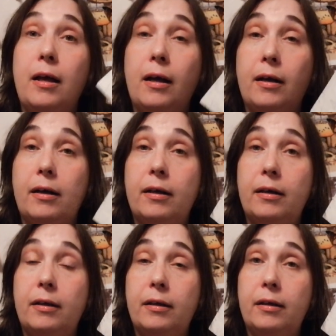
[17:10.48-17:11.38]
the
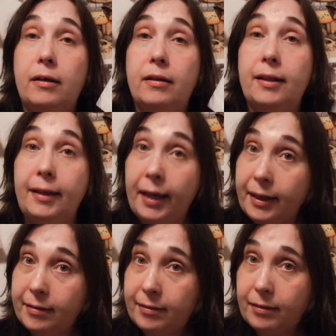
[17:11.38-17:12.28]

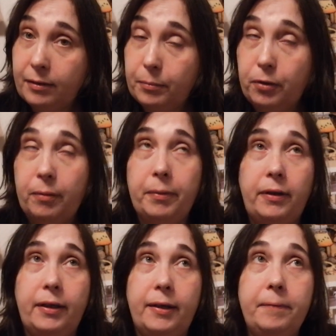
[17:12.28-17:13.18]
latest
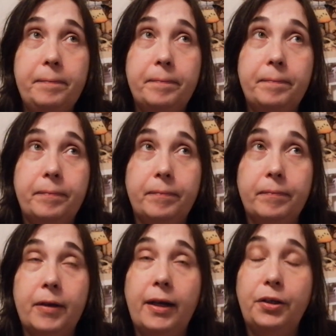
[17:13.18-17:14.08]
mirabilia,
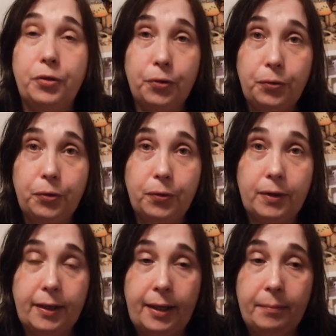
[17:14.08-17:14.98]
I don't know
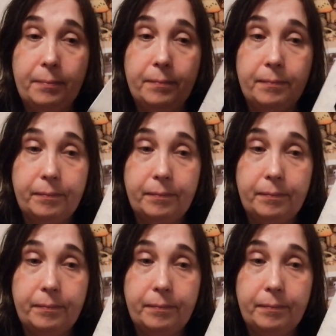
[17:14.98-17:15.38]
the name,